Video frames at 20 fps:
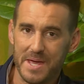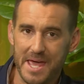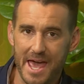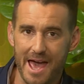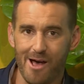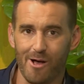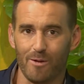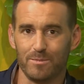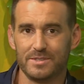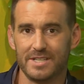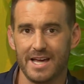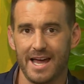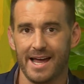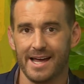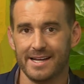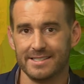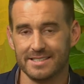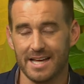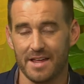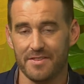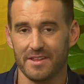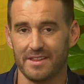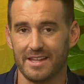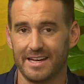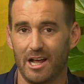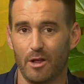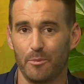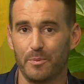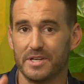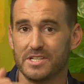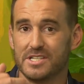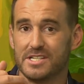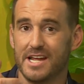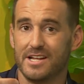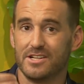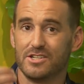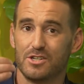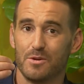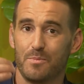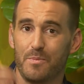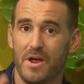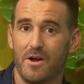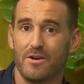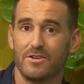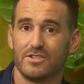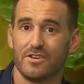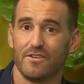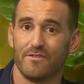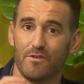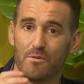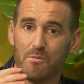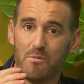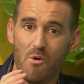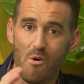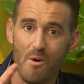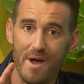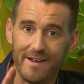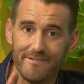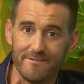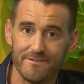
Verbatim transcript: be helped. And I think that help extends to parents. So for more